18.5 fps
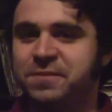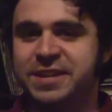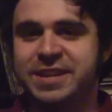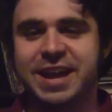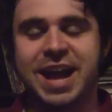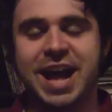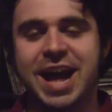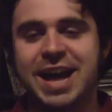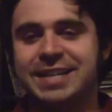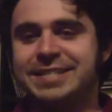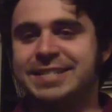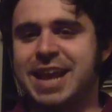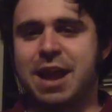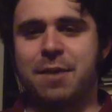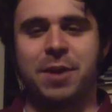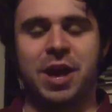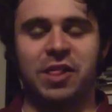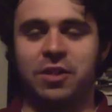God
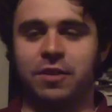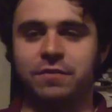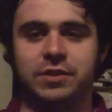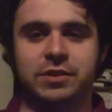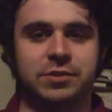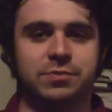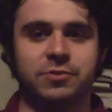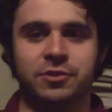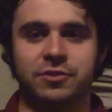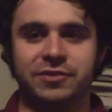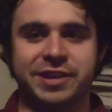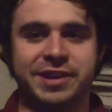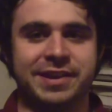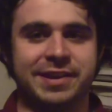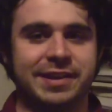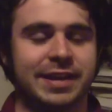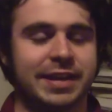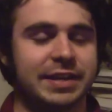damn, I love this
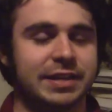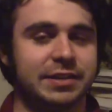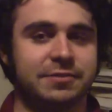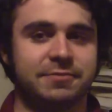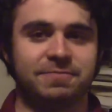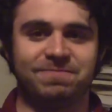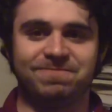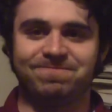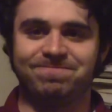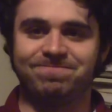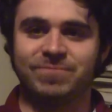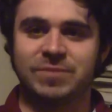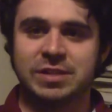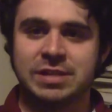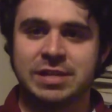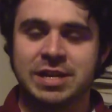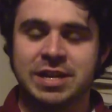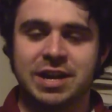movie.
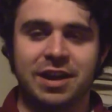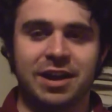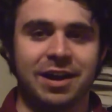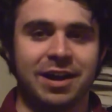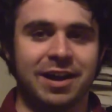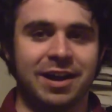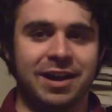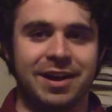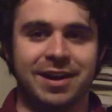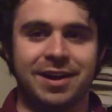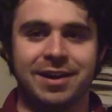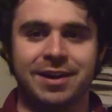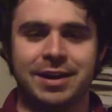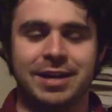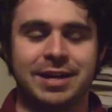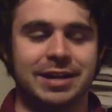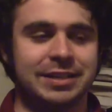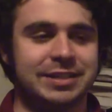
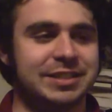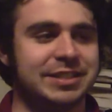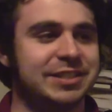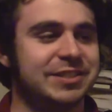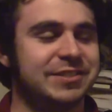Yeah.